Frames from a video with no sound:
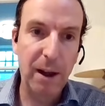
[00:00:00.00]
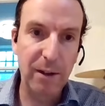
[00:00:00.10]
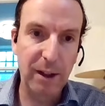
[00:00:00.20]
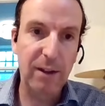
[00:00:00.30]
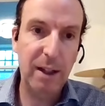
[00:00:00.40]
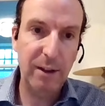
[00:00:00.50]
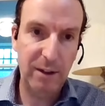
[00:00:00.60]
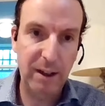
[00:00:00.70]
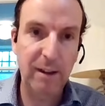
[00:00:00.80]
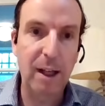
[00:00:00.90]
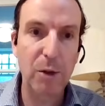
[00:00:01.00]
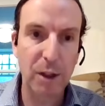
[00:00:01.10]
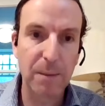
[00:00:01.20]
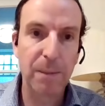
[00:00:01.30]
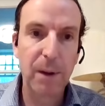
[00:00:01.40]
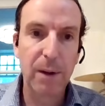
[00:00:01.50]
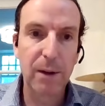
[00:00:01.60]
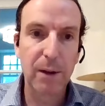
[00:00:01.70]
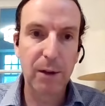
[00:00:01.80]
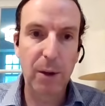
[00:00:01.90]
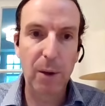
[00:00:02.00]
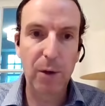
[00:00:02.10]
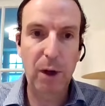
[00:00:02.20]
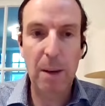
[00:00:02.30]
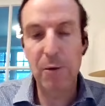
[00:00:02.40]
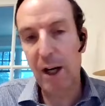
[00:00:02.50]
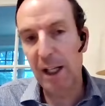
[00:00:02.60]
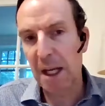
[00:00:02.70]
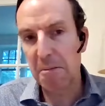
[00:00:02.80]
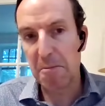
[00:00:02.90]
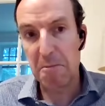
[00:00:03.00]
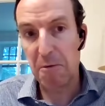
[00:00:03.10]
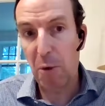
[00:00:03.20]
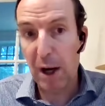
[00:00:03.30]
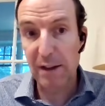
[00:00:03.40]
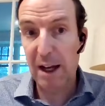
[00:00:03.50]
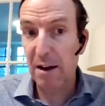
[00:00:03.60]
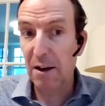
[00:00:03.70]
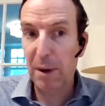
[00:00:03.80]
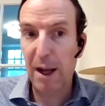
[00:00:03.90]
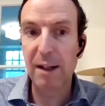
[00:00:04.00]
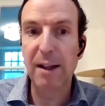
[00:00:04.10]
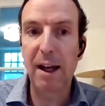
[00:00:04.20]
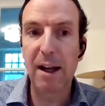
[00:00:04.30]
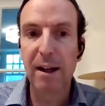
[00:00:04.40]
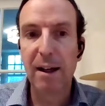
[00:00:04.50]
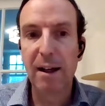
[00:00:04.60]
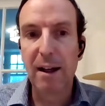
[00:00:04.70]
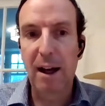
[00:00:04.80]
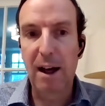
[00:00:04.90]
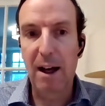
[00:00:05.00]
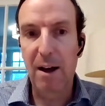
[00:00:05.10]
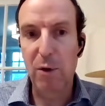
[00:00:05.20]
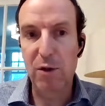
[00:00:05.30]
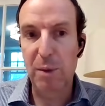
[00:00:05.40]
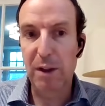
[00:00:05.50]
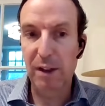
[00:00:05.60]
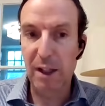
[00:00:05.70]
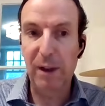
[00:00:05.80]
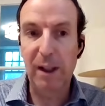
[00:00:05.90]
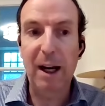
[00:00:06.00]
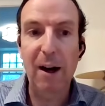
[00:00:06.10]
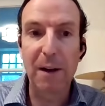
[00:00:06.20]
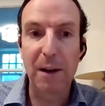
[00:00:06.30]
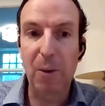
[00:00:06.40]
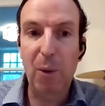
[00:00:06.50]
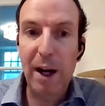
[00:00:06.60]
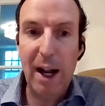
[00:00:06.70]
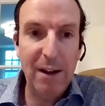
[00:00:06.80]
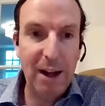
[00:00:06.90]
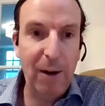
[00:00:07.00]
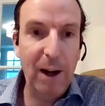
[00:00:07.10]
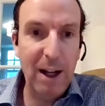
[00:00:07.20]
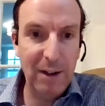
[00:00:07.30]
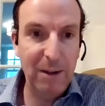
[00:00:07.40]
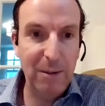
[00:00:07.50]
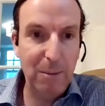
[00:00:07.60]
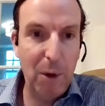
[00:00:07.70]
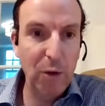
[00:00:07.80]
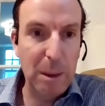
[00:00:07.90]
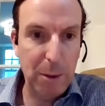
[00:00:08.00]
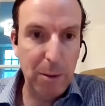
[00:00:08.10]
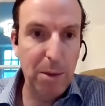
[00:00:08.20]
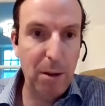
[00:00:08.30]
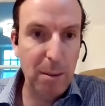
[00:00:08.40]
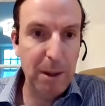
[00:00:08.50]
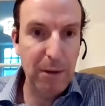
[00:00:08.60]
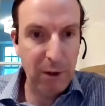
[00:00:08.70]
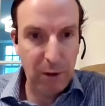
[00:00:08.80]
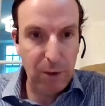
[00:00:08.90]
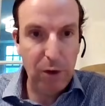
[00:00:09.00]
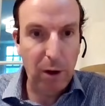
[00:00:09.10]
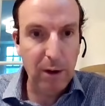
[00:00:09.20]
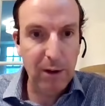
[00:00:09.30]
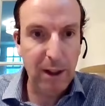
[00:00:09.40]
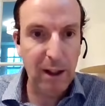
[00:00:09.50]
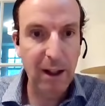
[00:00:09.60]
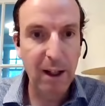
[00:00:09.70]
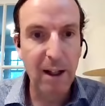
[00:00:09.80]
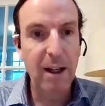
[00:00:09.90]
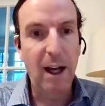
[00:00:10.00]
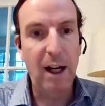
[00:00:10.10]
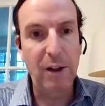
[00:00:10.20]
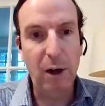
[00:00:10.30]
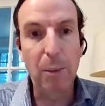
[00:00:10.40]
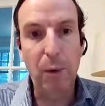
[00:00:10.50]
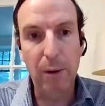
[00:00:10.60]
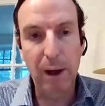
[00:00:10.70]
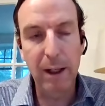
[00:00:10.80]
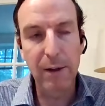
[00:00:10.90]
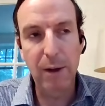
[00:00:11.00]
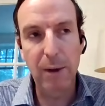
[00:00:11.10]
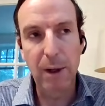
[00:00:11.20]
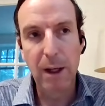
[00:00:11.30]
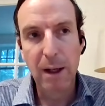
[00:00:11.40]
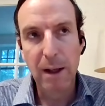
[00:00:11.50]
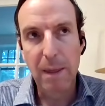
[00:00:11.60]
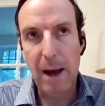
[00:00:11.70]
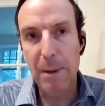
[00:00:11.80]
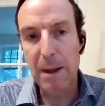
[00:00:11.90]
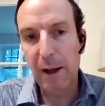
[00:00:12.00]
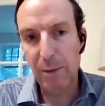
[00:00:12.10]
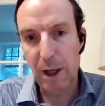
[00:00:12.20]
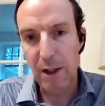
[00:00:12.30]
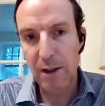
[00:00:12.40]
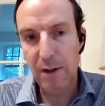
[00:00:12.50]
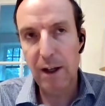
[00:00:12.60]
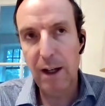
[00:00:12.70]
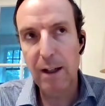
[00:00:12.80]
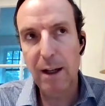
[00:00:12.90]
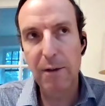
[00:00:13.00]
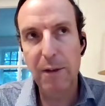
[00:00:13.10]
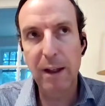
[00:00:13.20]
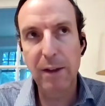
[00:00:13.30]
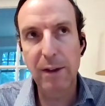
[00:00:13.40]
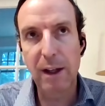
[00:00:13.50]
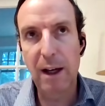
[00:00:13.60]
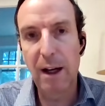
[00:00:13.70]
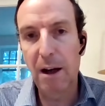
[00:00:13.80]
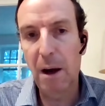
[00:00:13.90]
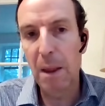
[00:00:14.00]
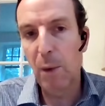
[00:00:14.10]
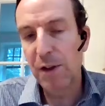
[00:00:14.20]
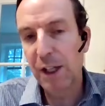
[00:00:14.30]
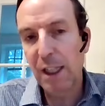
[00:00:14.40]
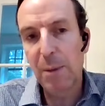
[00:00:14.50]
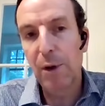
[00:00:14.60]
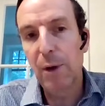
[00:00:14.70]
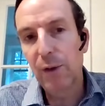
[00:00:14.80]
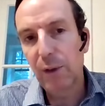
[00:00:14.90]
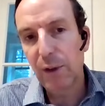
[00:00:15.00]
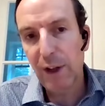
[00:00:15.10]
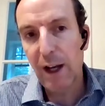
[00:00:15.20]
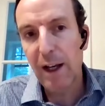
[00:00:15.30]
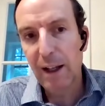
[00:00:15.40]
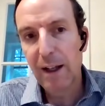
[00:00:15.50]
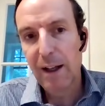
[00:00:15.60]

Uh, success is the exception. So, so I'm trying to get four out of 10, three out of 10, uh, which would be significantly higher than the one out of 10 or less that most people would probably be if you just threw darts at a, at a dartboard, right? So that'd be the exploration side of things. Uh, on the, once you get to the producer side,